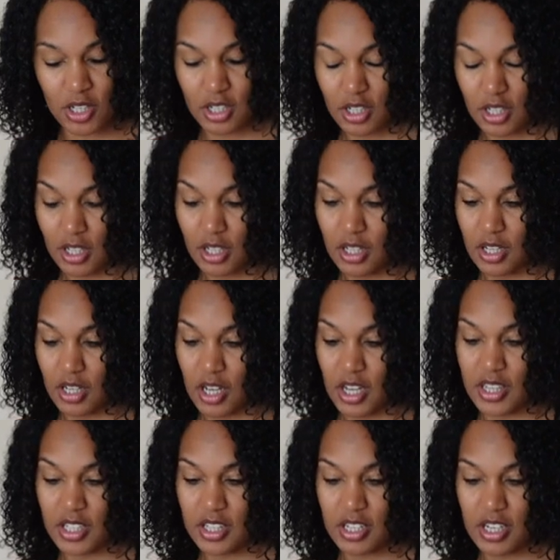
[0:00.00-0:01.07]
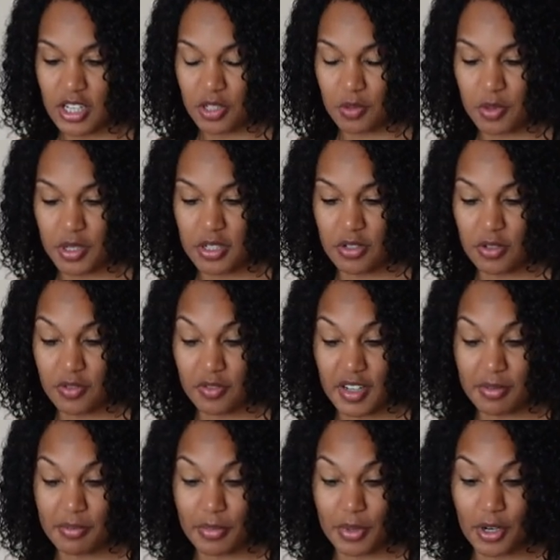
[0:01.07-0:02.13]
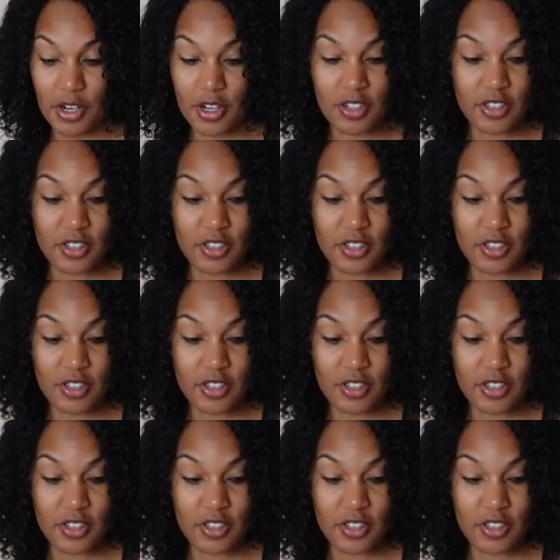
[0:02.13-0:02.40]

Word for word: I think the next one is November.